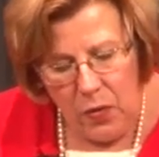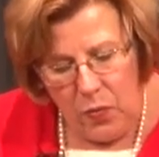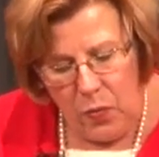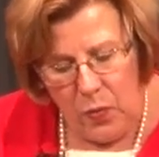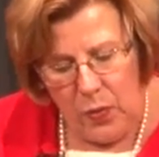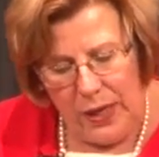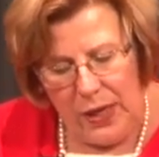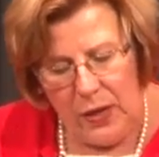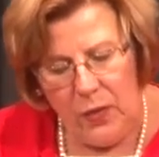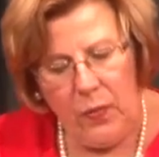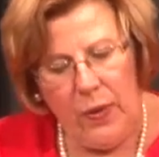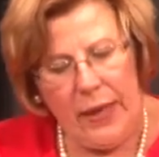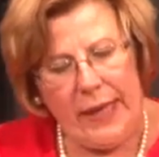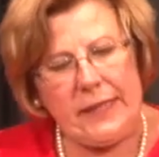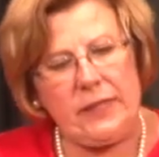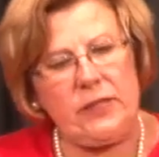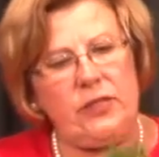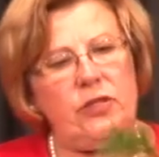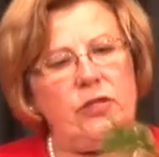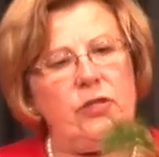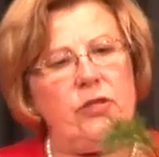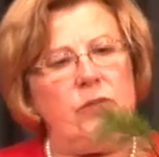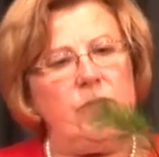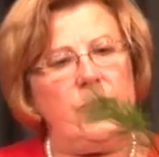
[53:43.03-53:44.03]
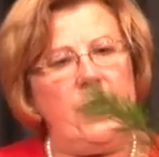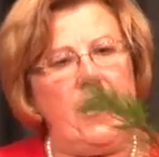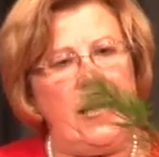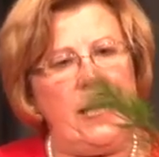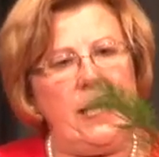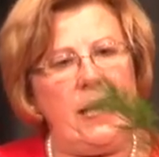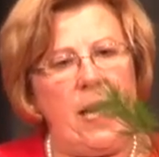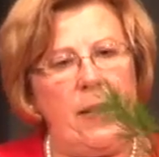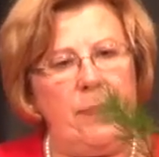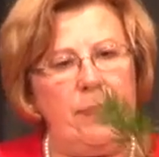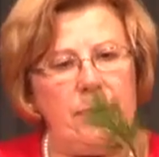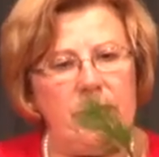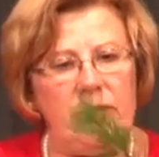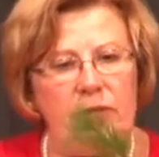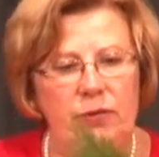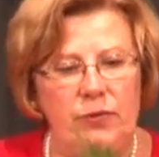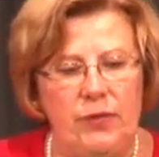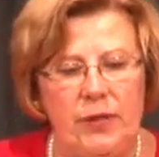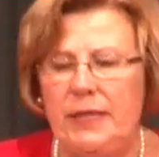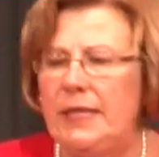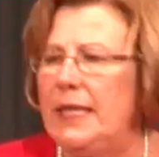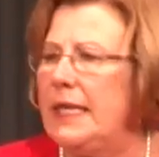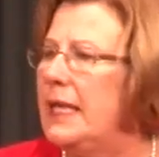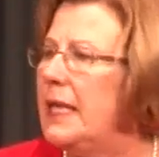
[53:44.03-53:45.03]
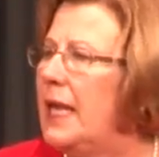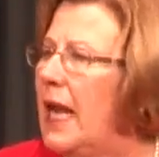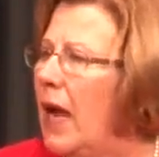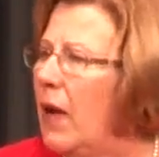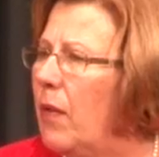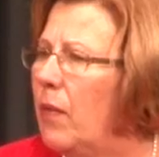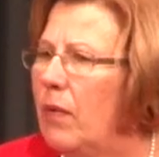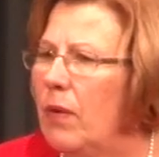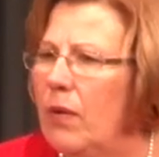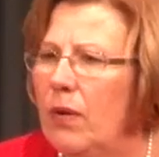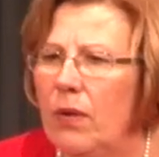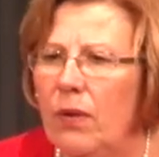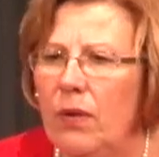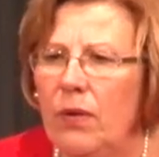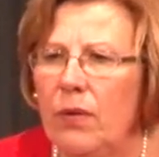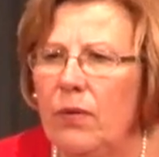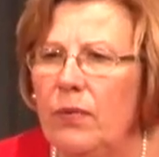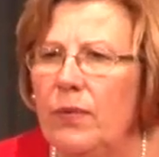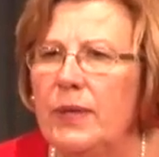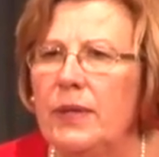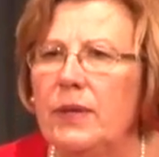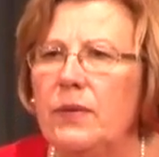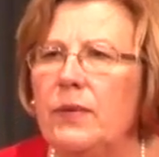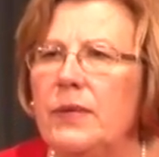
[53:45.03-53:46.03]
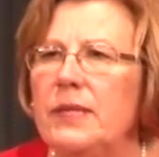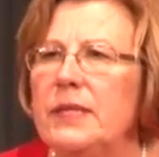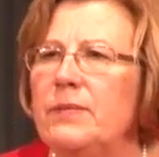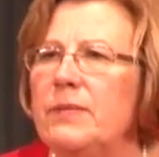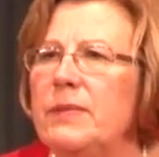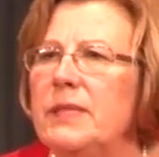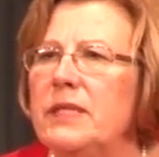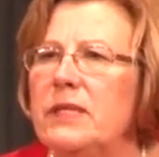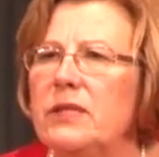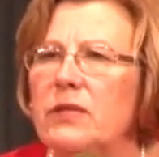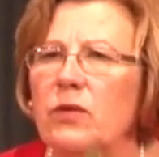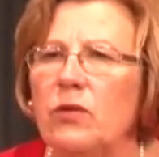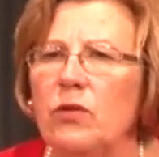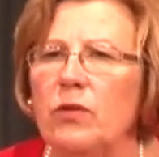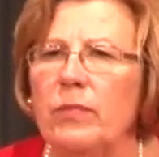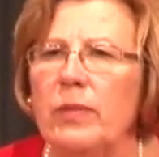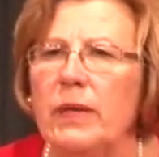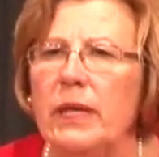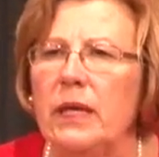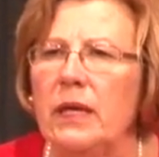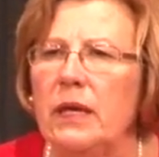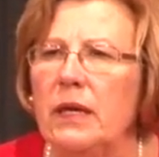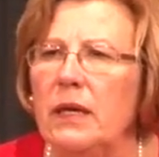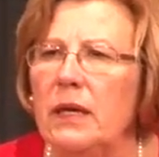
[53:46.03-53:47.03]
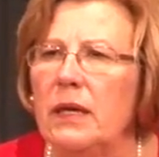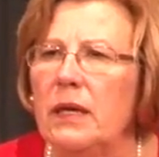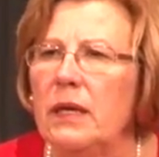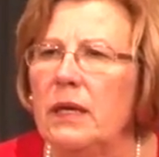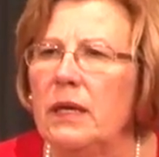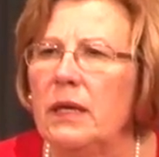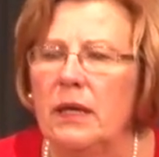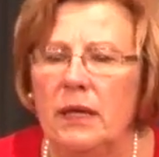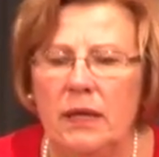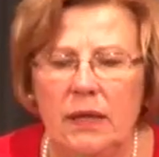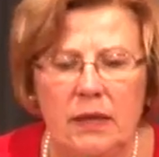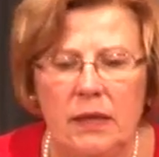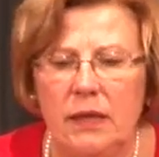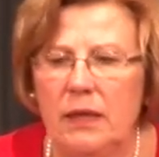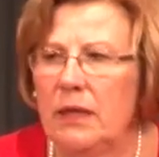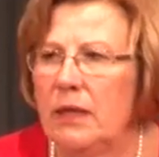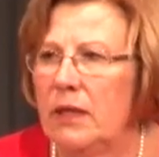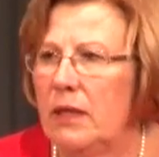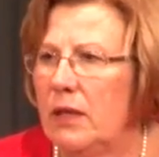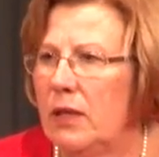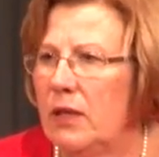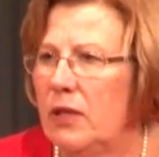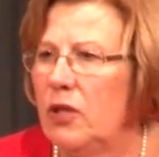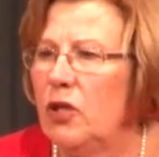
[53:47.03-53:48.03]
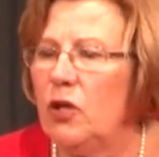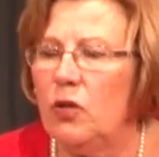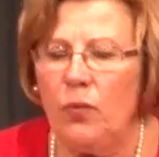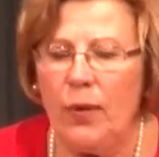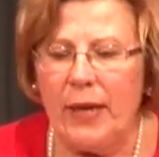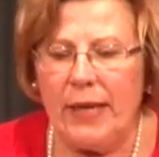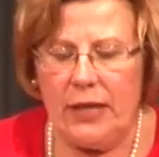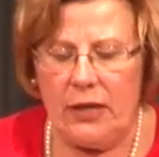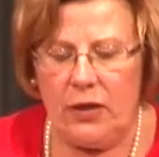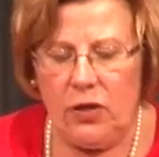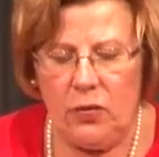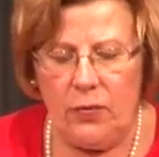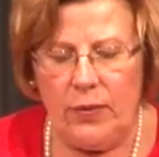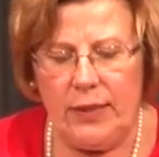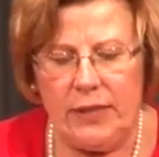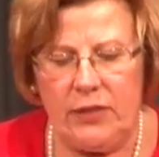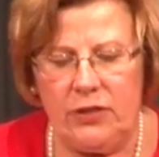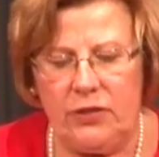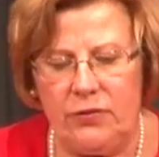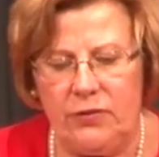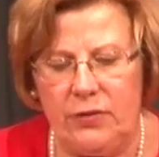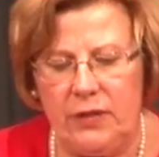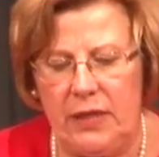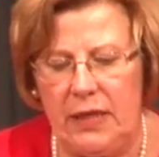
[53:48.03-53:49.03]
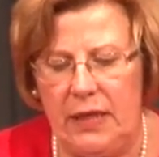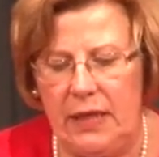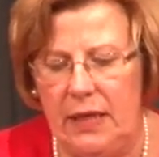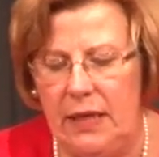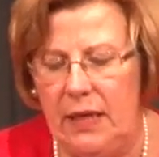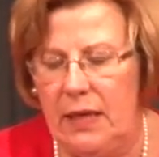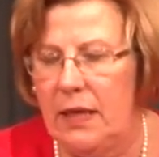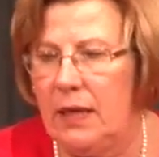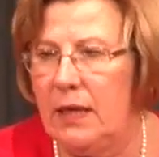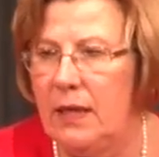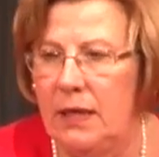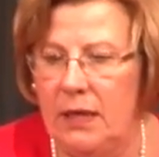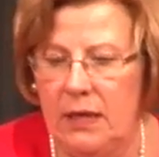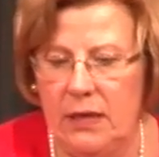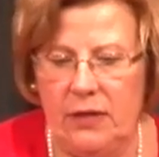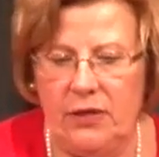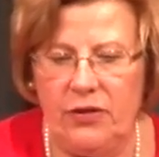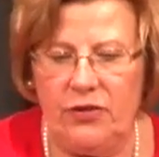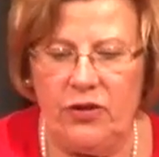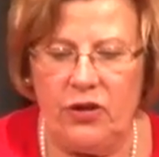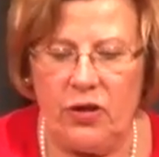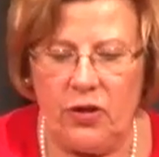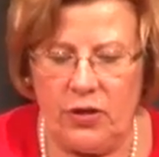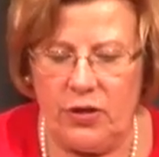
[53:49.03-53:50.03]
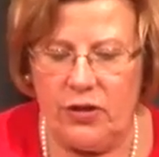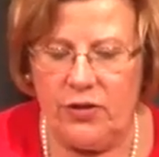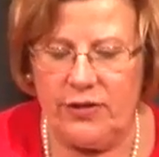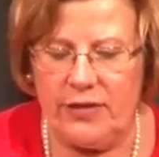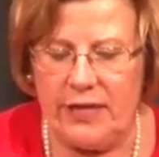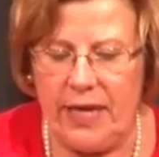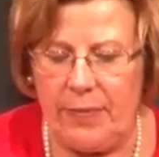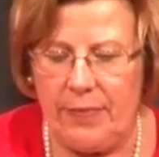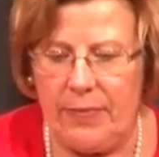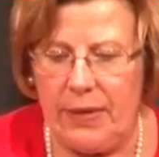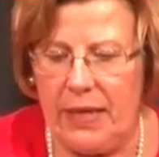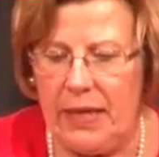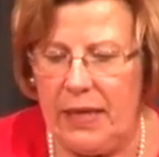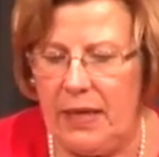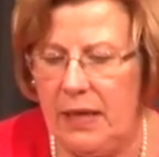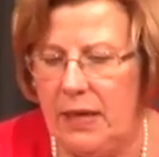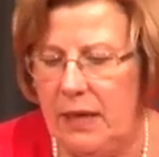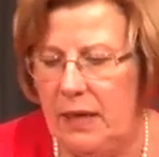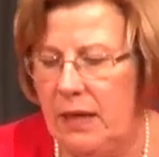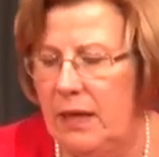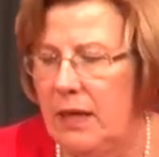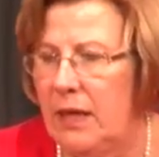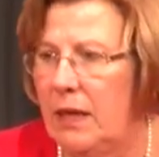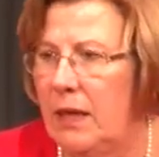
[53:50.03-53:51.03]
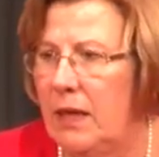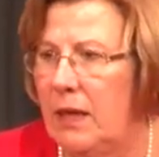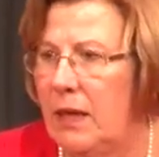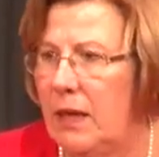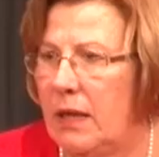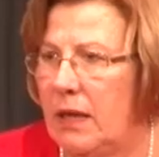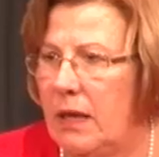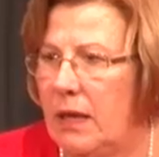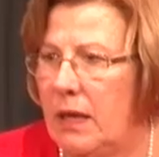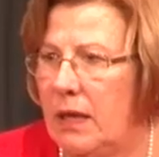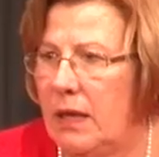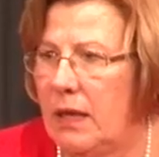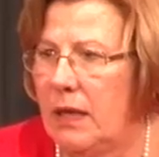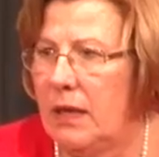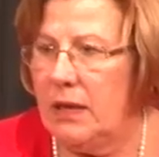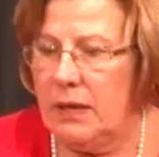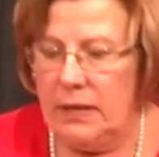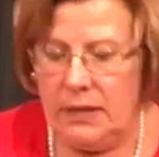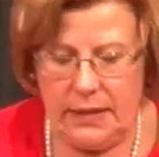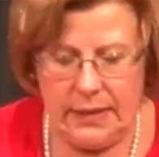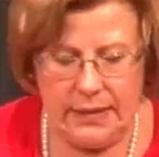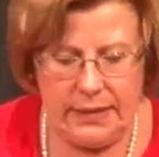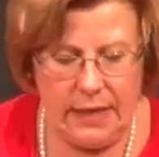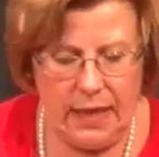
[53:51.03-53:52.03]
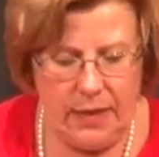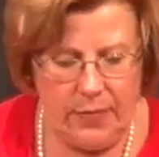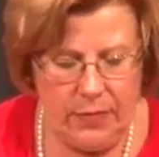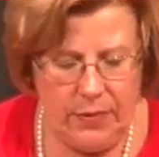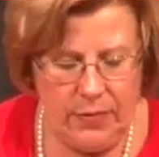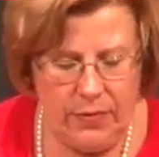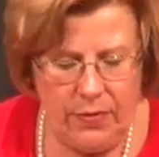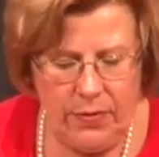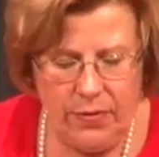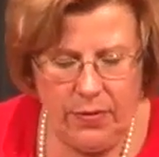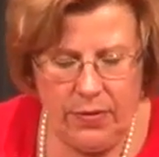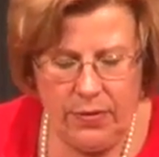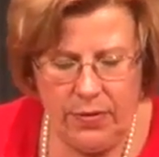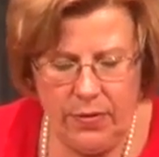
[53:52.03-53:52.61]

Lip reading: We had an opportunity. Now, where's Mrs. Kirby? You went to did you go to Yosemite this summer?